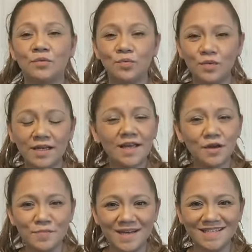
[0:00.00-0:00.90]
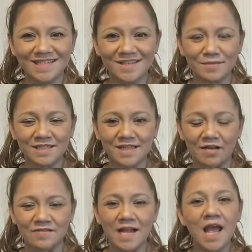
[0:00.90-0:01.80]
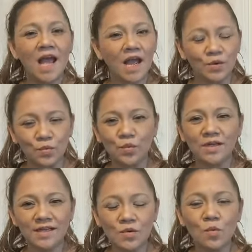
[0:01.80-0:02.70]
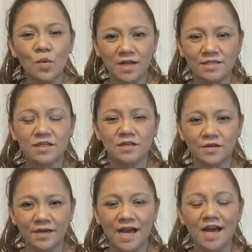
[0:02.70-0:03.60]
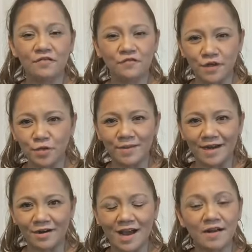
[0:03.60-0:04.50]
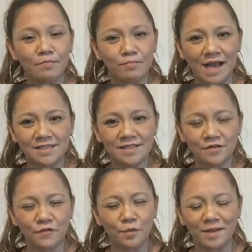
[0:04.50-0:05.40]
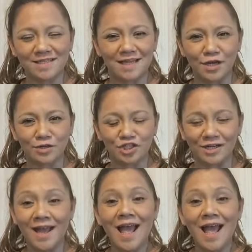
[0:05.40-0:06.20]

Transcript: really committed to themselves and really want to learn how to feel better, how to balance their fear-based energy,